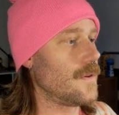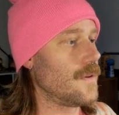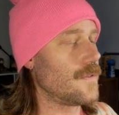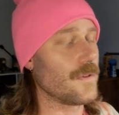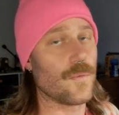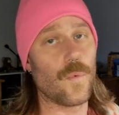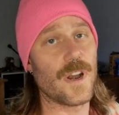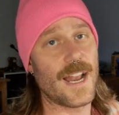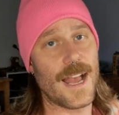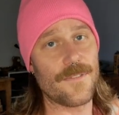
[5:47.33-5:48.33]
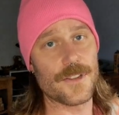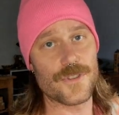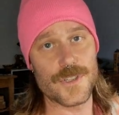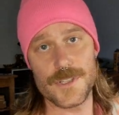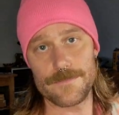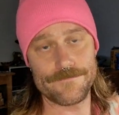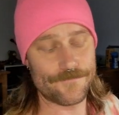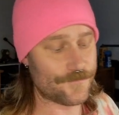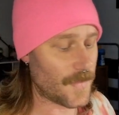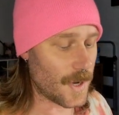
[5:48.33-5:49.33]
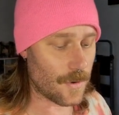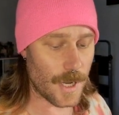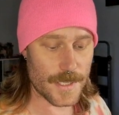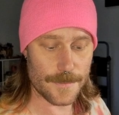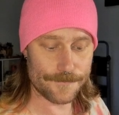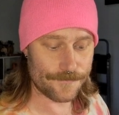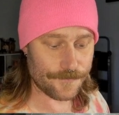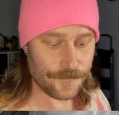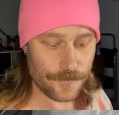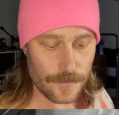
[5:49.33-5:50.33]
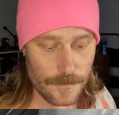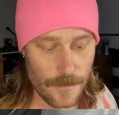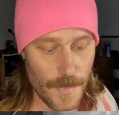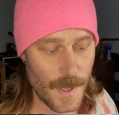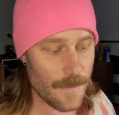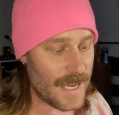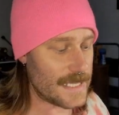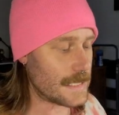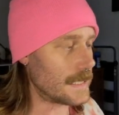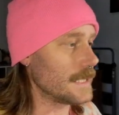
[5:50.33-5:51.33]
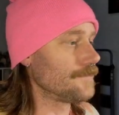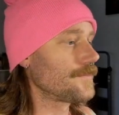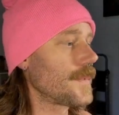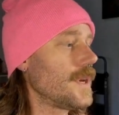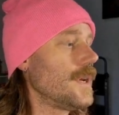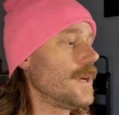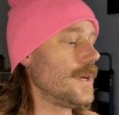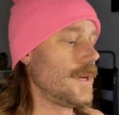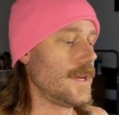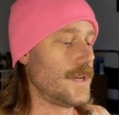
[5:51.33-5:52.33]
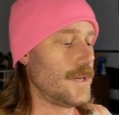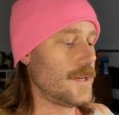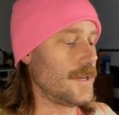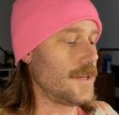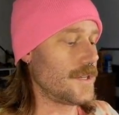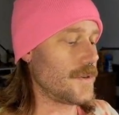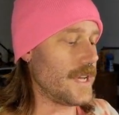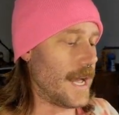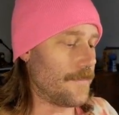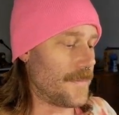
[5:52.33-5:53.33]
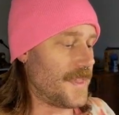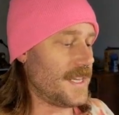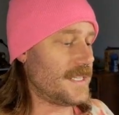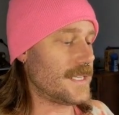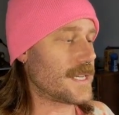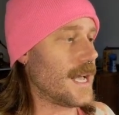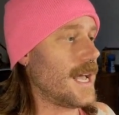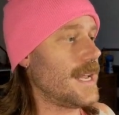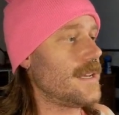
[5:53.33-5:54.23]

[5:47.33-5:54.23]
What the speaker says: So like 1.5 inches across, basically. So yeah, this is kind